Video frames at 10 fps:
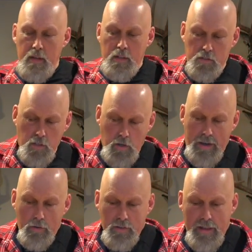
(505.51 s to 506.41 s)
So
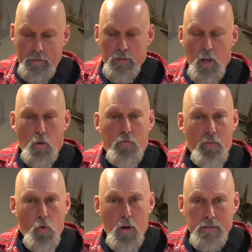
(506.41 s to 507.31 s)
I would go
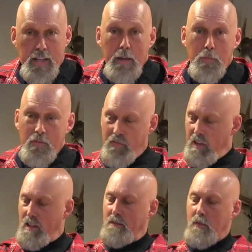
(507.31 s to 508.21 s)
for a tapered
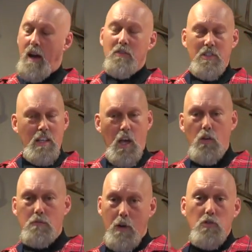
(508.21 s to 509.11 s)
fit. Obviously,
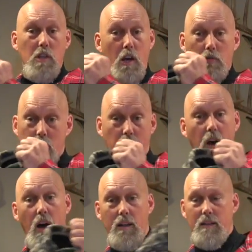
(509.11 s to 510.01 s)
most coats are
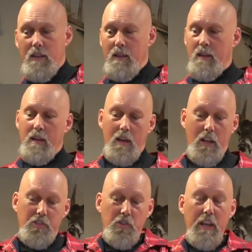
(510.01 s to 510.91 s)
not,
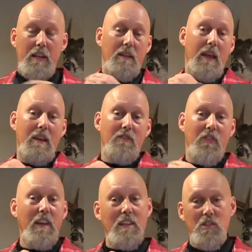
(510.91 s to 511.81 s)
unless you're getting a
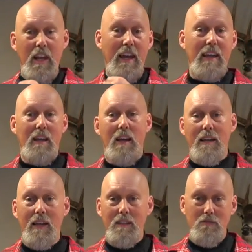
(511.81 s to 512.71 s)
fitted jacket
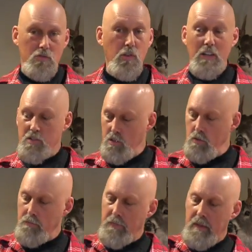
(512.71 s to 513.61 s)
like a dress suit.